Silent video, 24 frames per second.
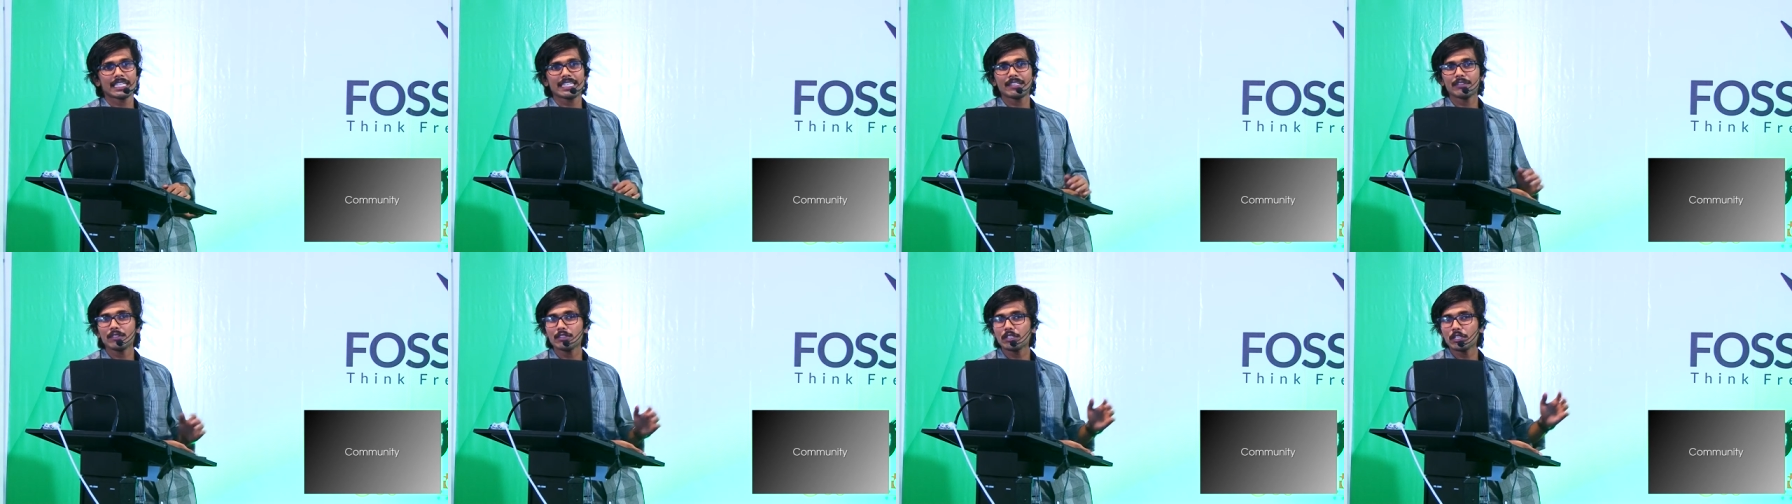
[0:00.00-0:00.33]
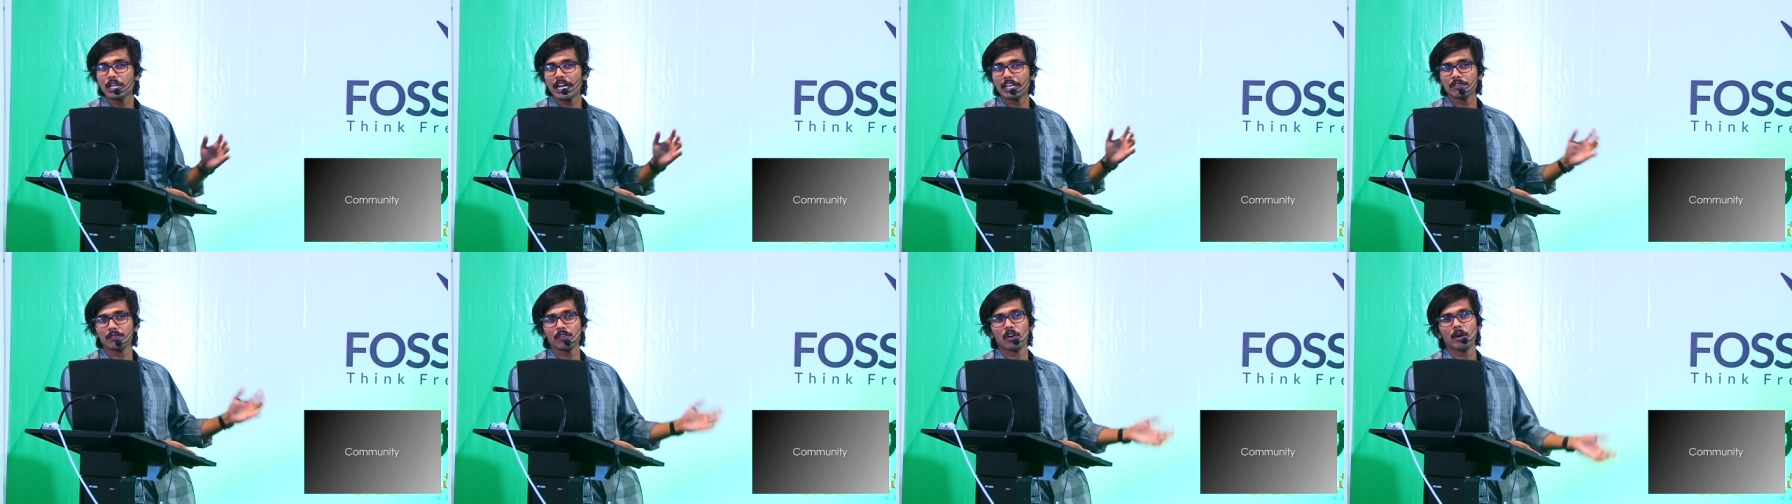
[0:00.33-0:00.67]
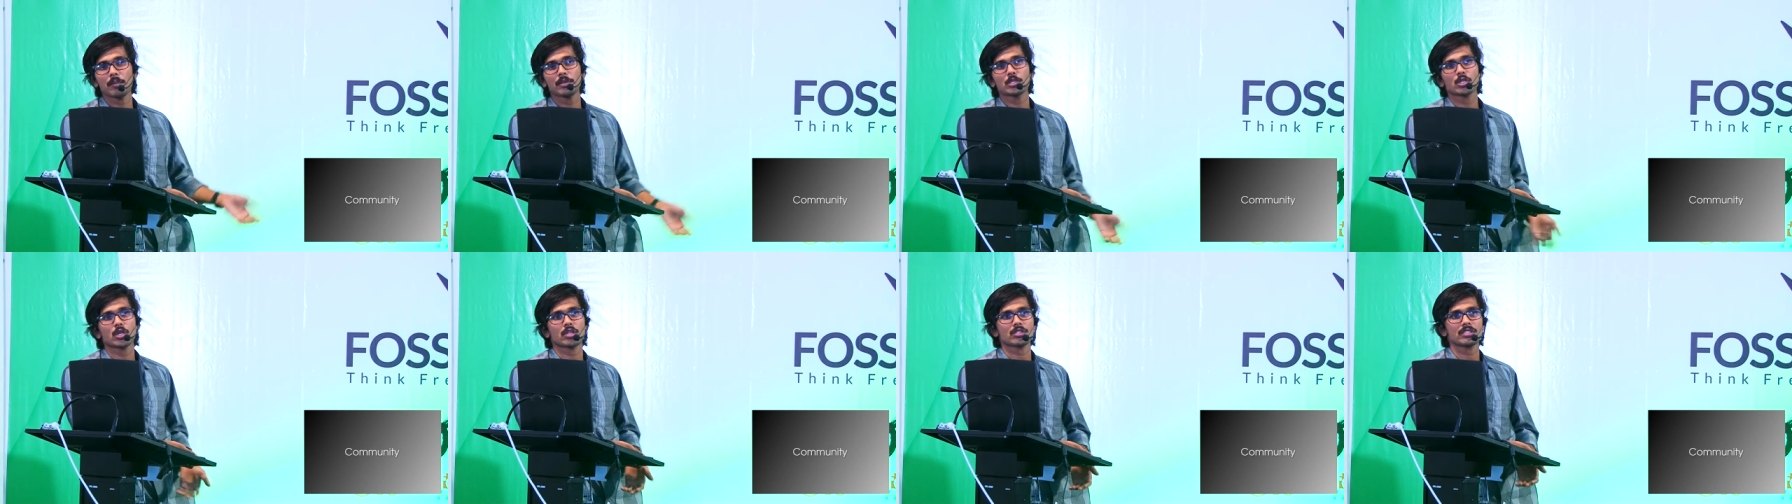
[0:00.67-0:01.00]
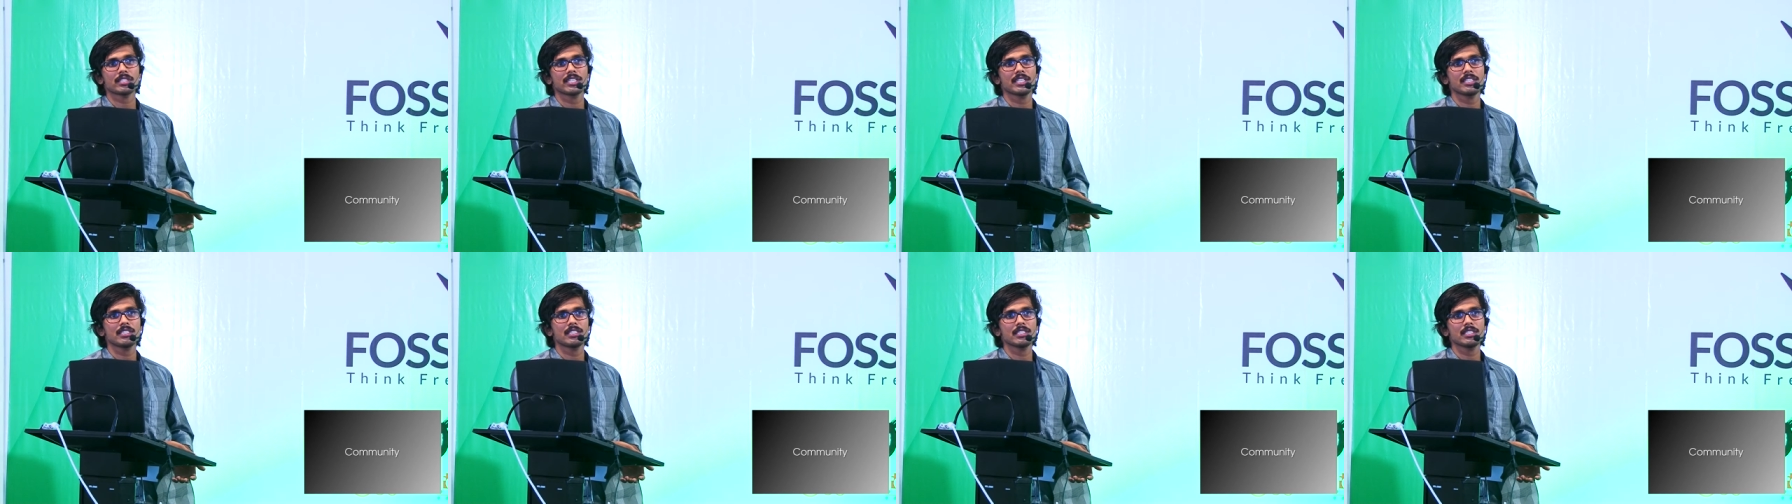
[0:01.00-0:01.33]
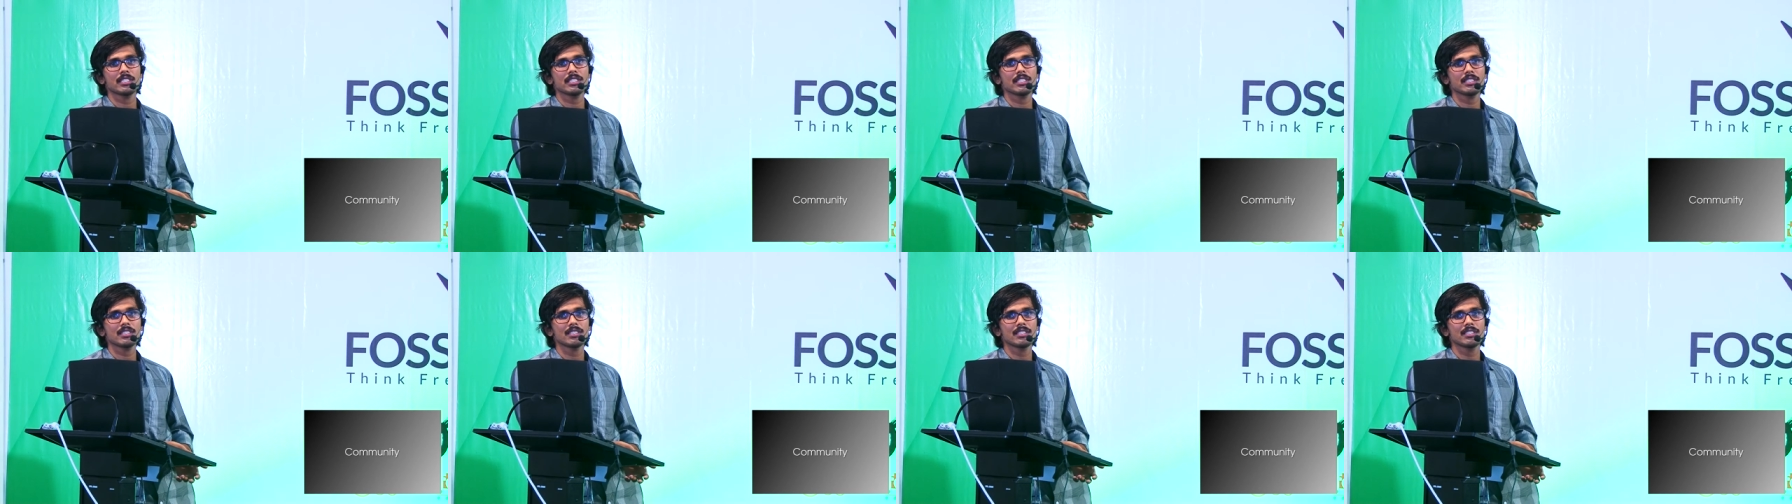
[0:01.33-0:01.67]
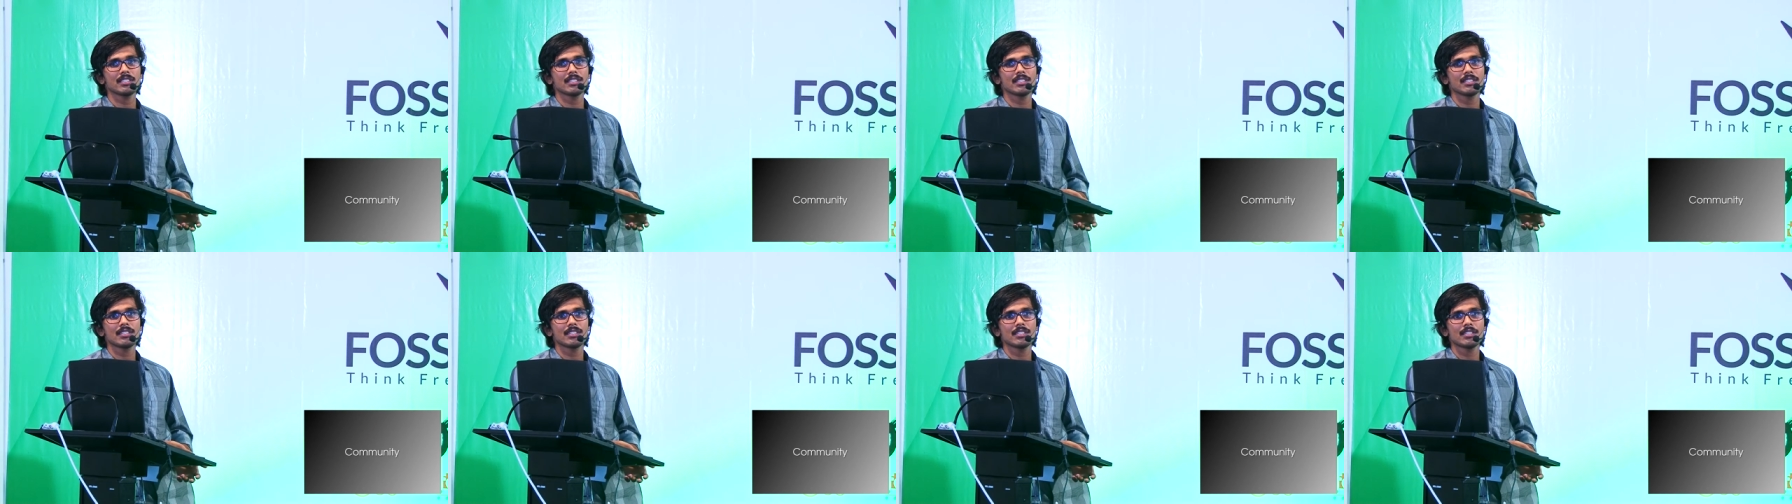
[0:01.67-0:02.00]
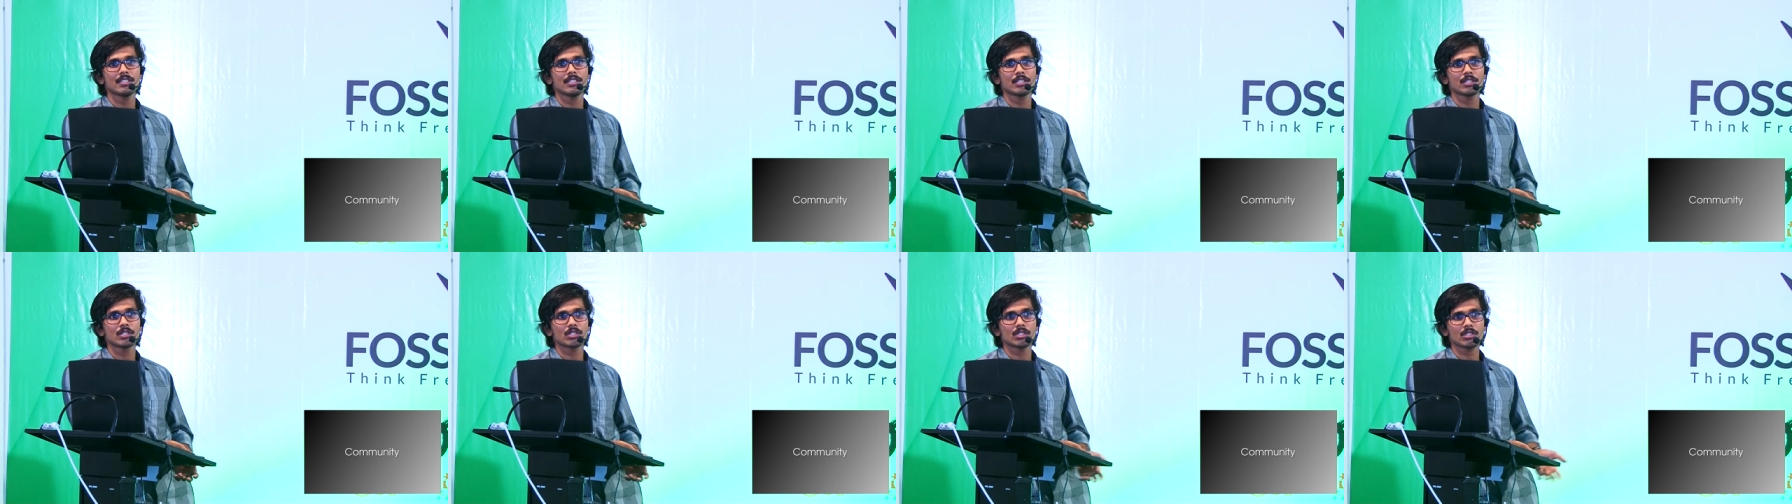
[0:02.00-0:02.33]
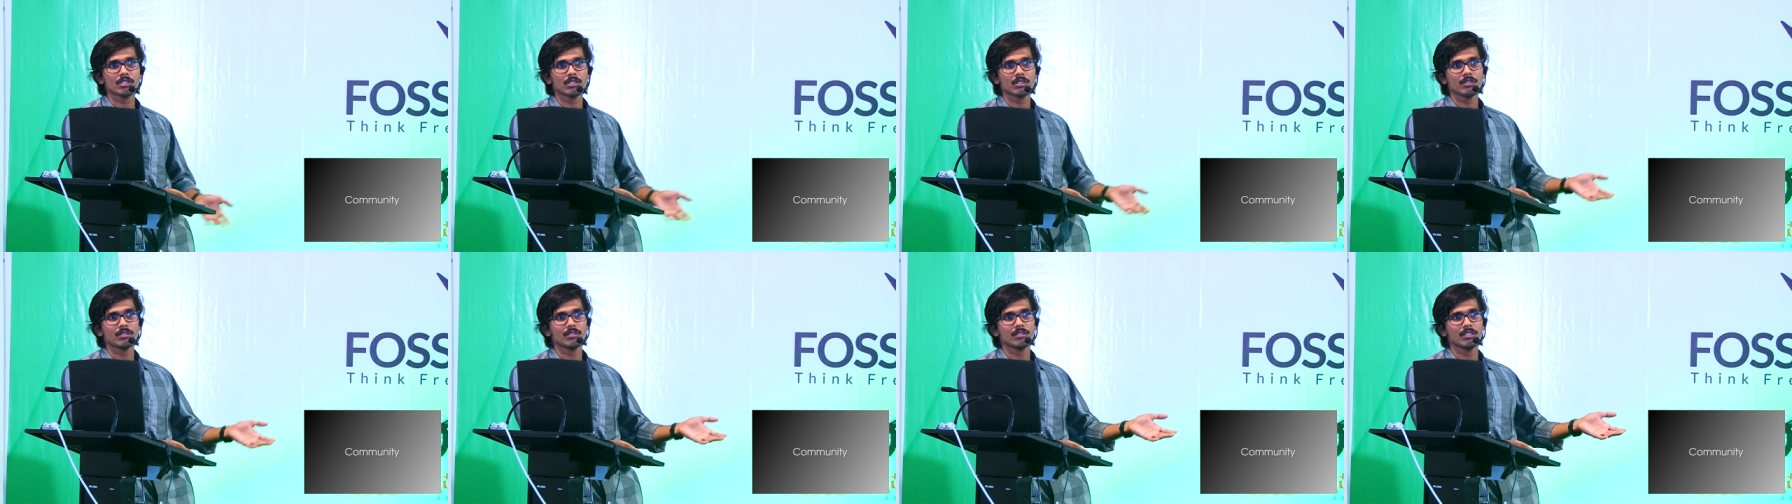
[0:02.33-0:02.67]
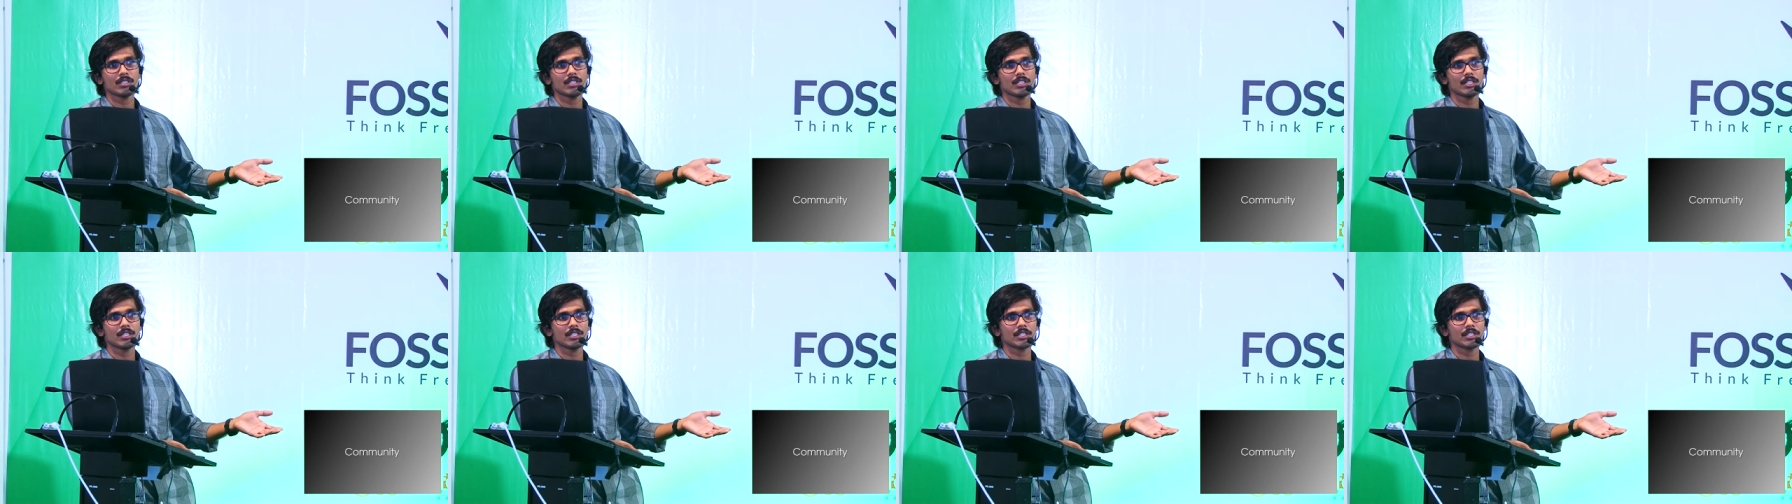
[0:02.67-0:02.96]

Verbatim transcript: You have to form a society. So uh,